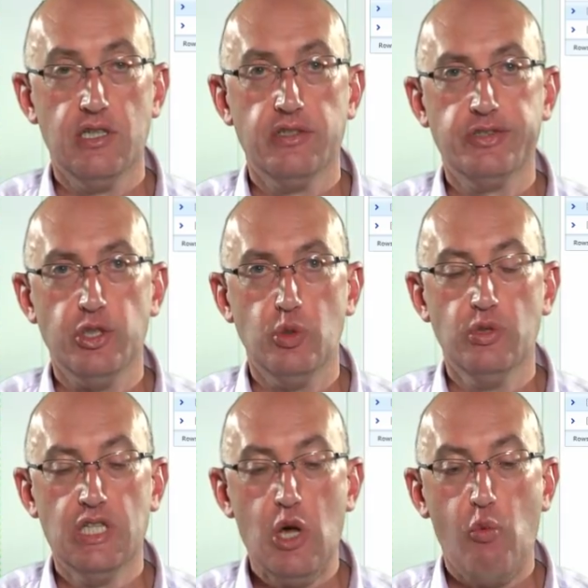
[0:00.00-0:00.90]
So
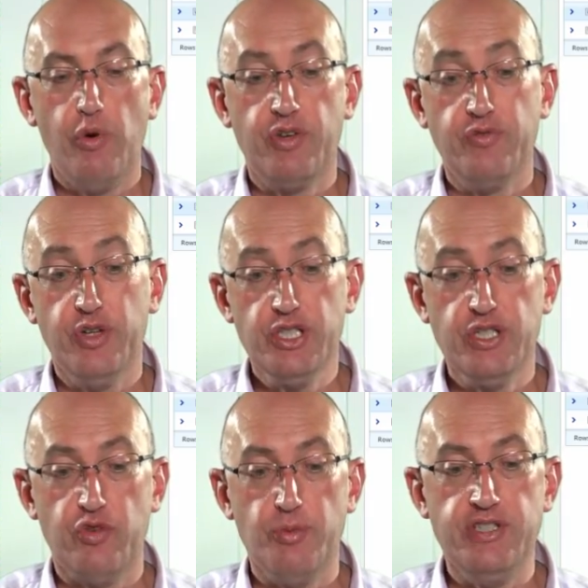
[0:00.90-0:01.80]
we've
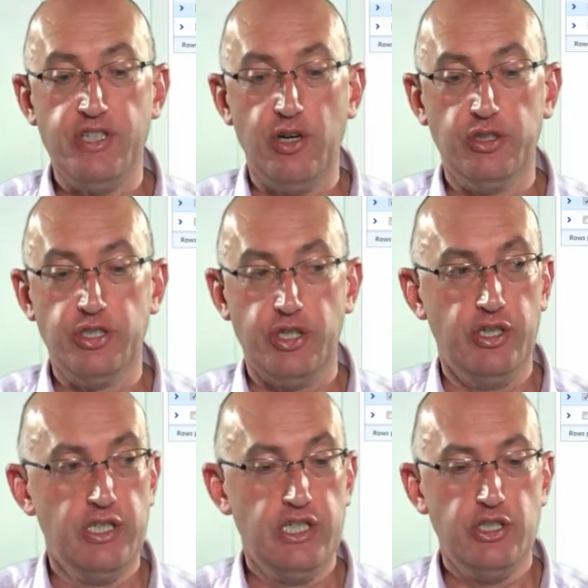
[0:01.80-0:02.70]
converted from Easy Auditor
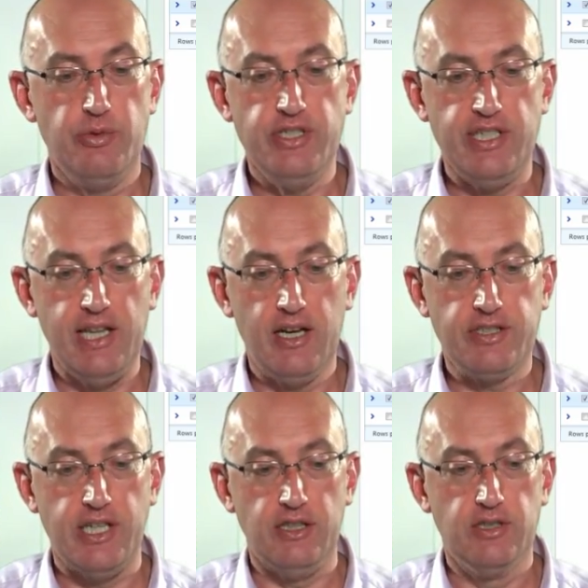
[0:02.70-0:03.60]
to Easy
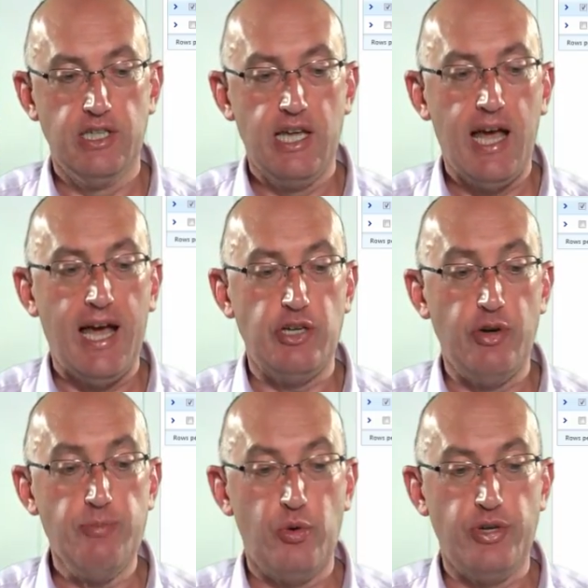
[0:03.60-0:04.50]
Lockdown and our
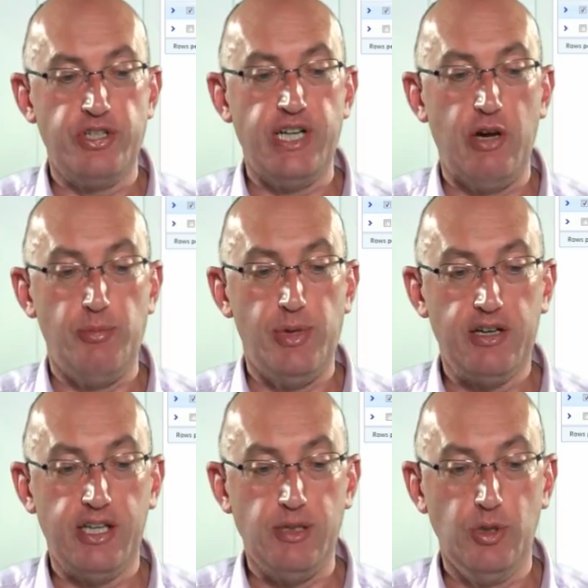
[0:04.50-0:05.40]
endpoints are now in
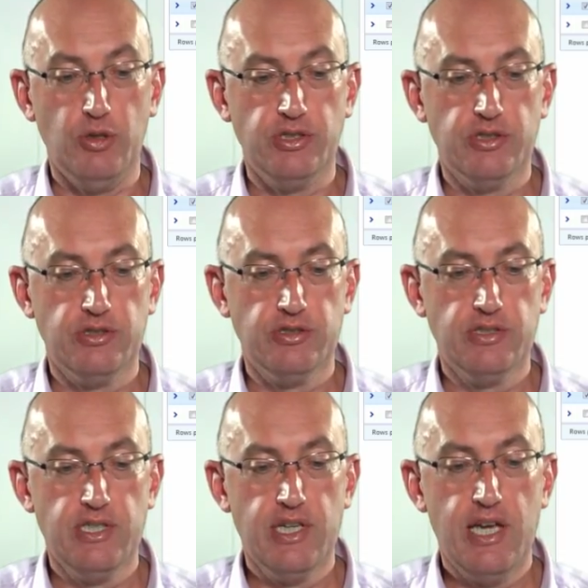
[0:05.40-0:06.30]
blocking mode.
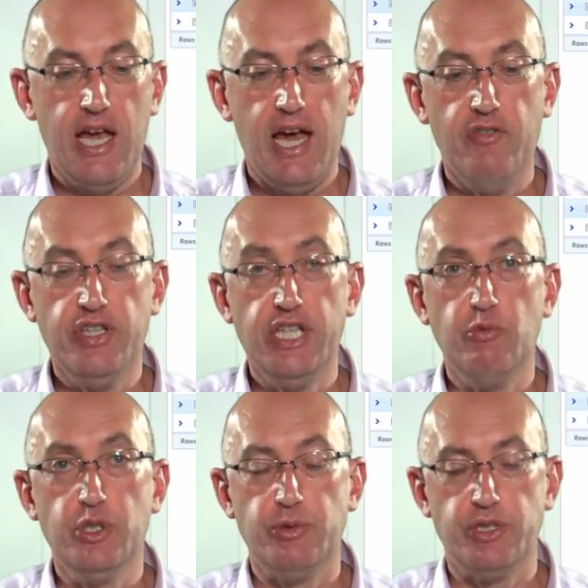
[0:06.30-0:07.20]
Everything
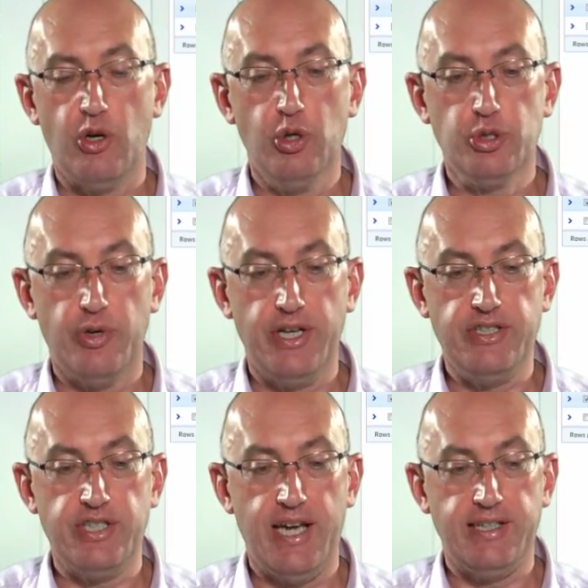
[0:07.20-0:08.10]
which was
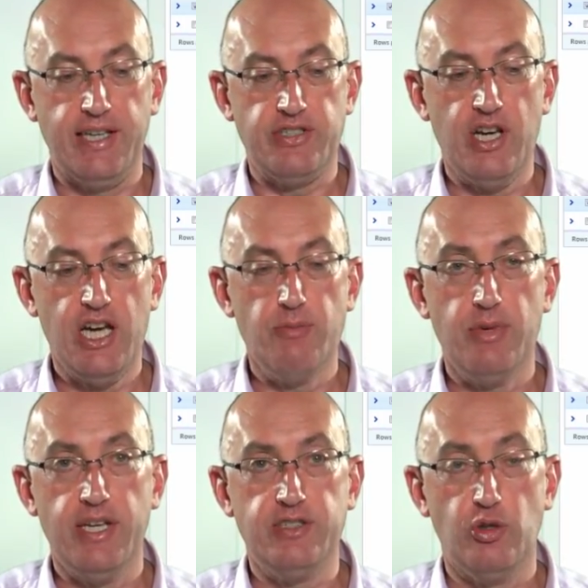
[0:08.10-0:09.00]
authorized at that time
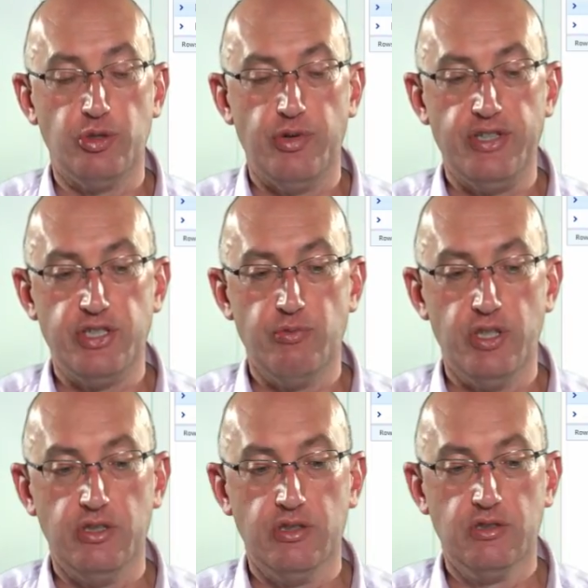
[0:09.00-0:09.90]
is authorized to
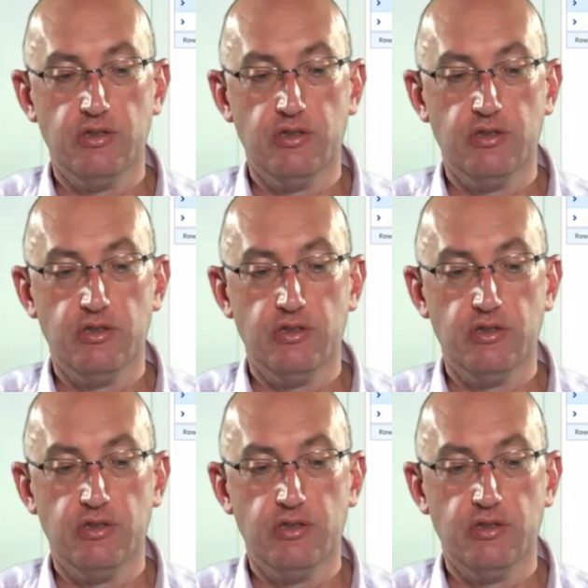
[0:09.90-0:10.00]
run.